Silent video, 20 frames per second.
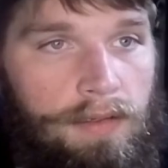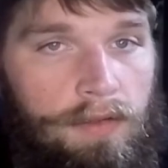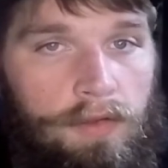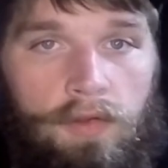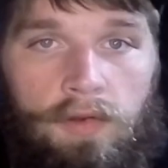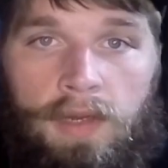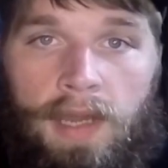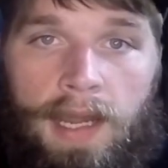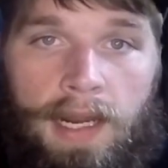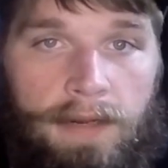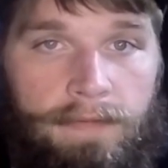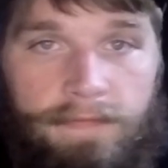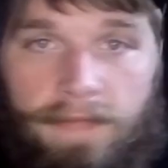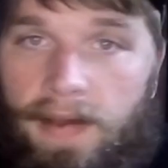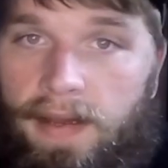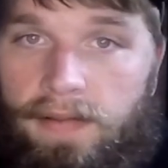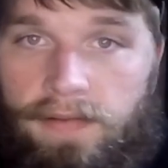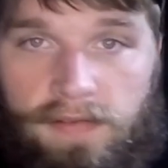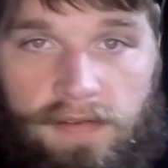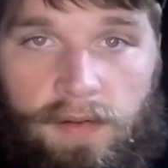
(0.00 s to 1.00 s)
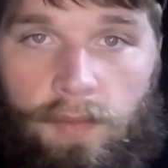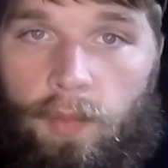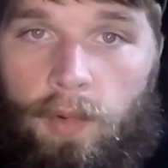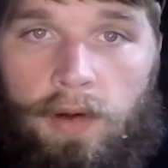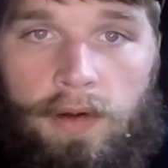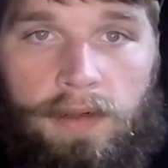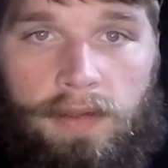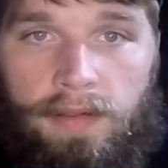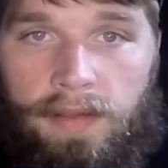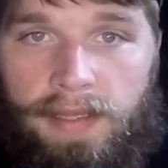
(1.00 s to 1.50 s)
you got to find
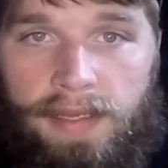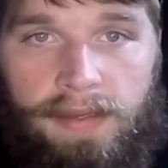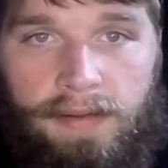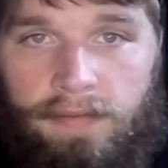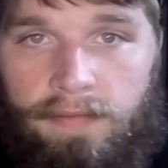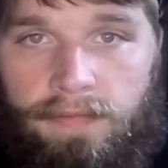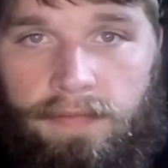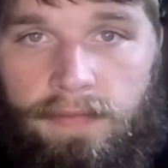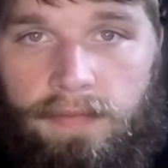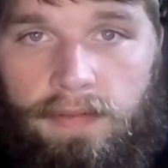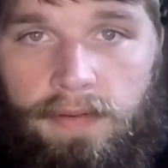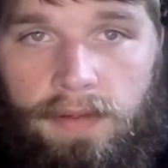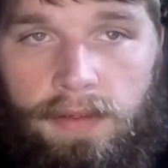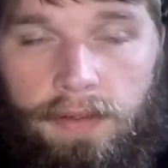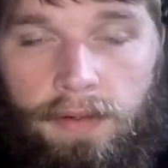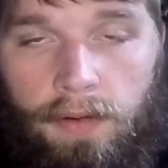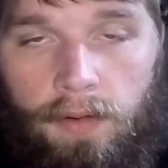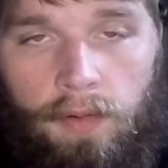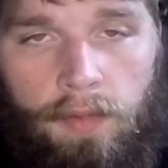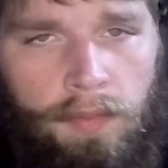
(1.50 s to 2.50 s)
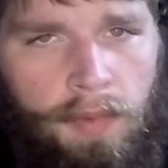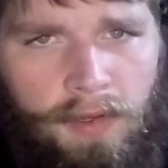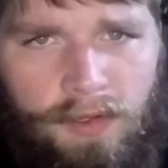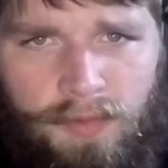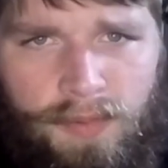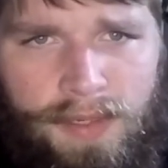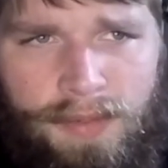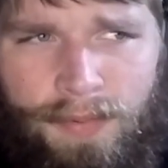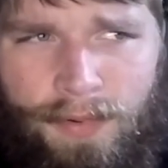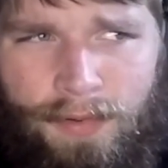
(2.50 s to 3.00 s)
somewhere to live.
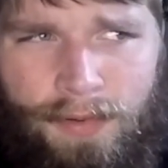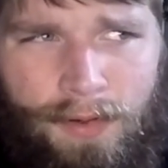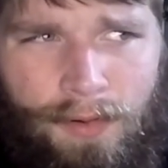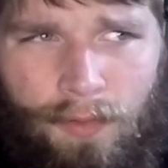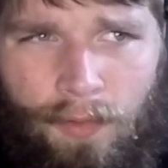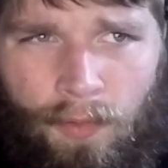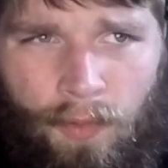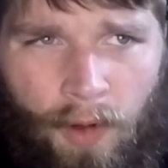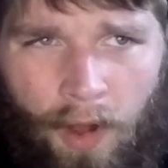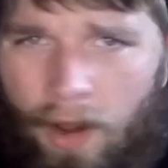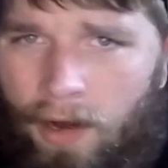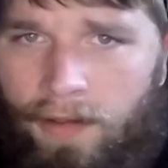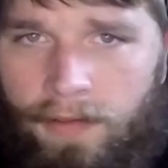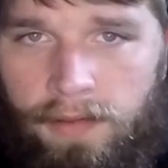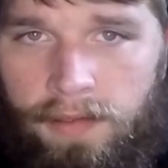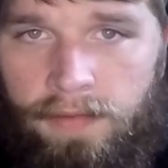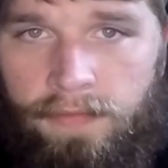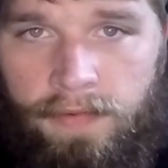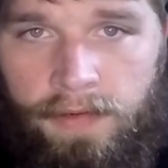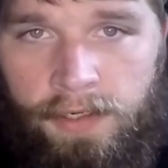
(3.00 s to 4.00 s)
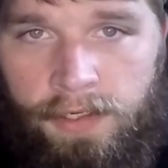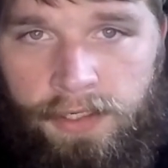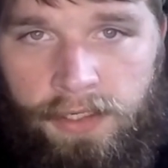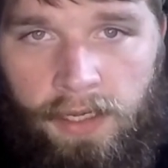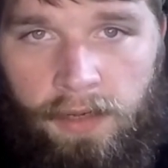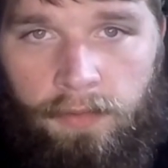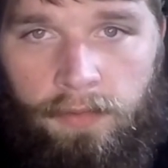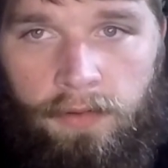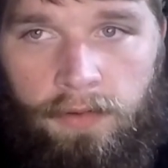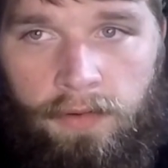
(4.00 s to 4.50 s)
Most people don't want to live in a
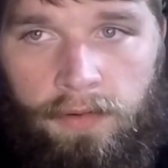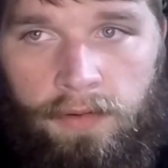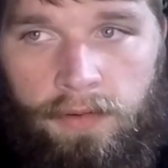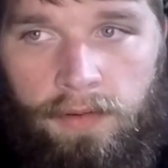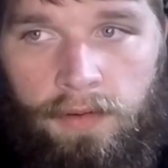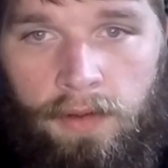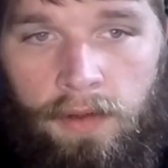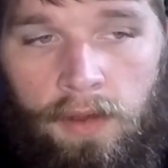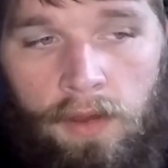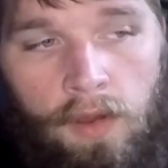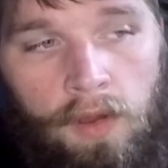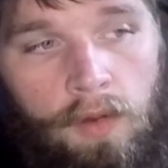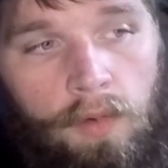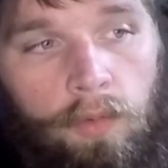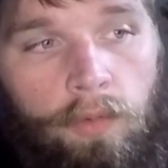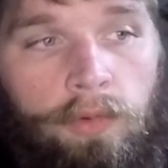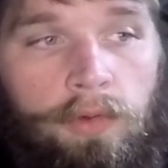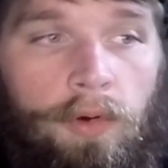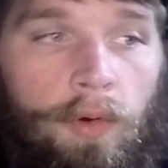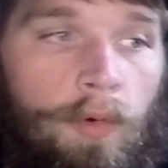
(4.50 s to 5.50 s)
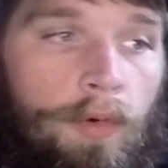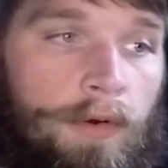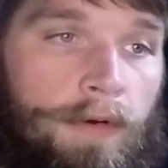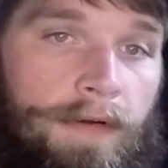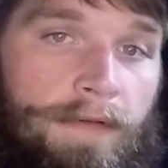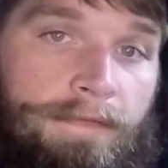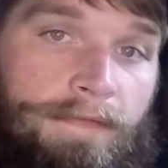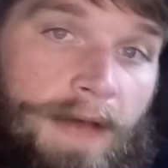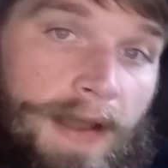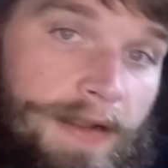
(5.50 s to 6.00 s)
shelter. Well, in order
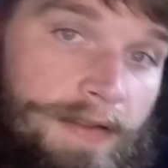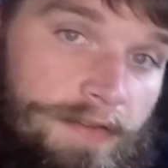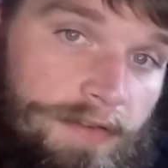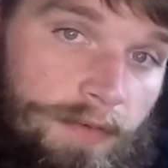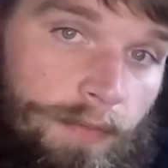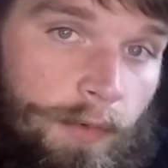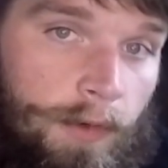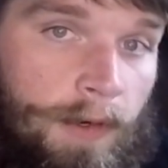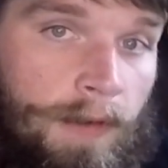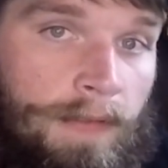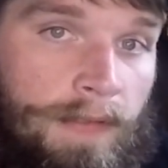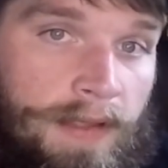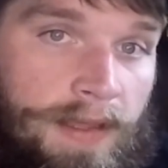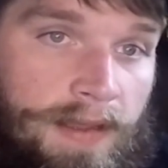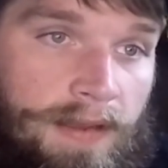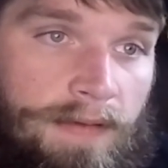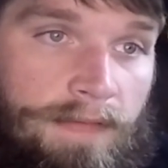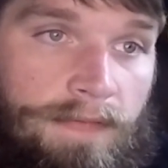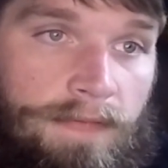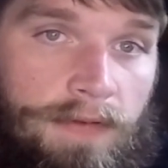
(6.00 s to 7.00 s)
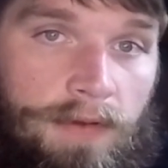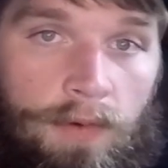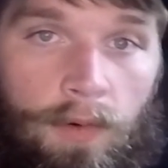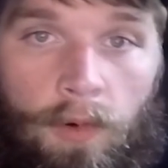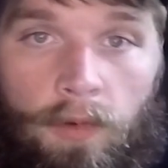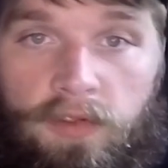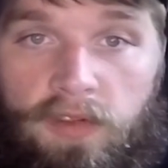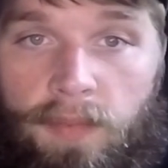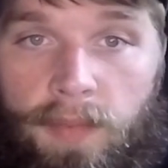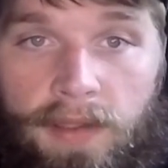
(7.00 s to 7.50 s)
to find somewhere to live, you
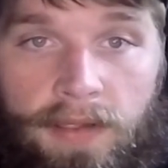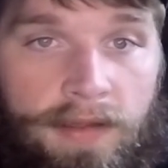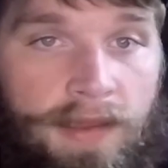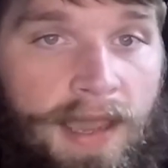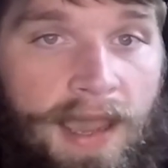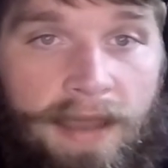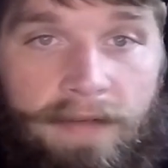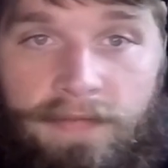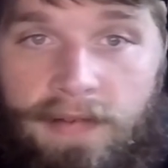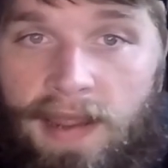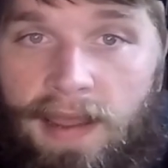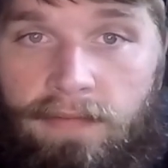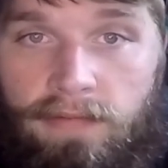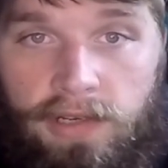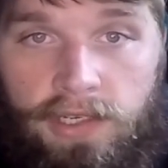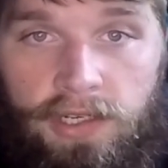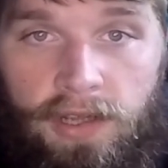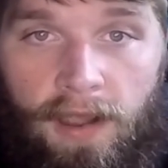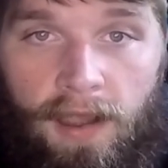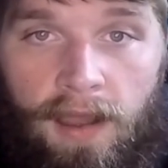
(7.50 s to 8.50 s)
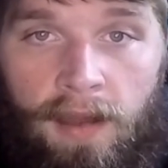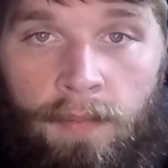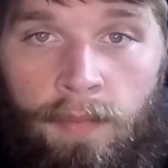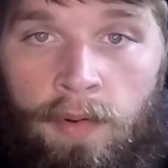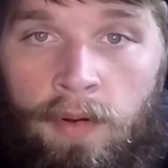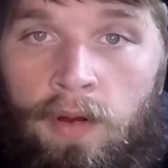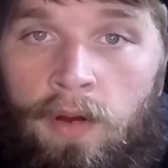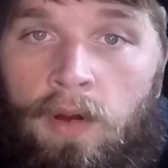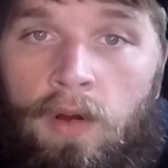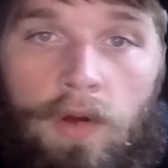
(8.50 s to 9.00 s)
ultimately have to have a job
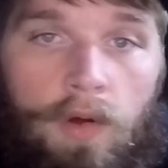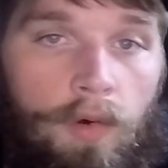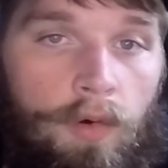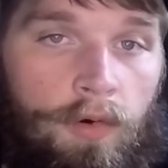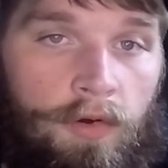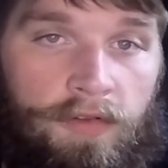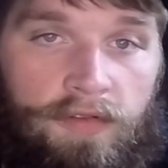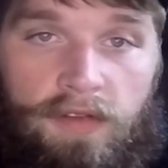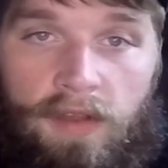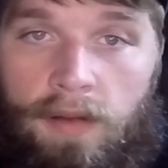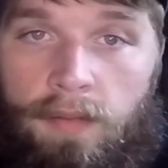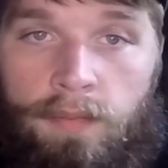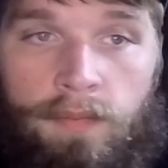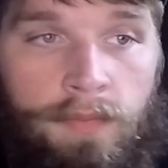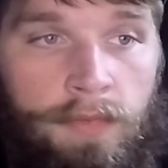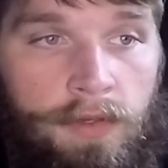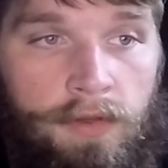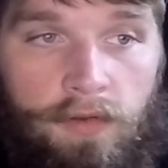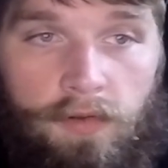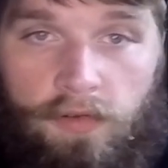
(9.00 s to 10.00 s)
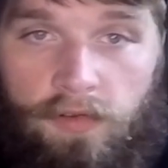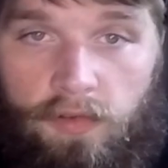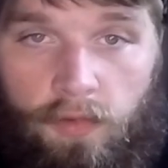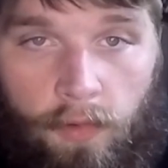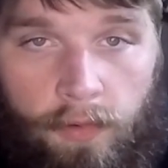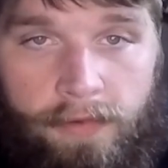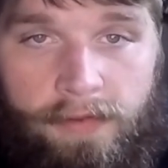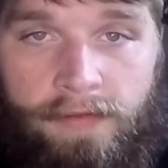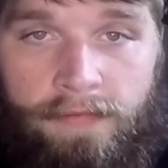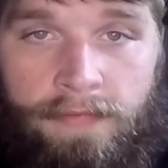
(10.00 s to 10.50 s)
or some
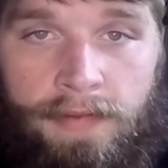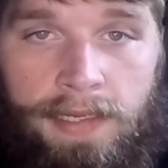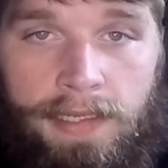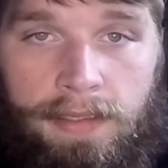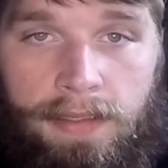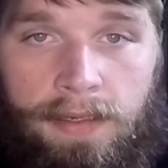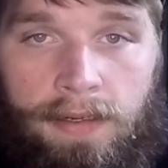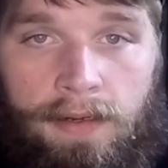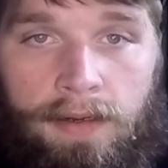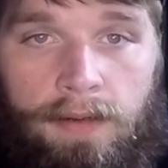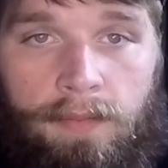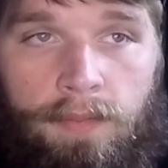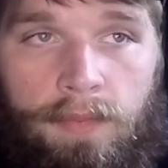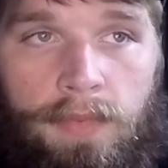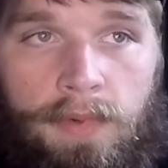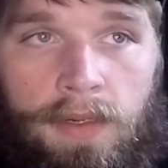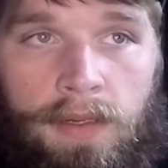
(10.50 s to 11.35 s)
source of income.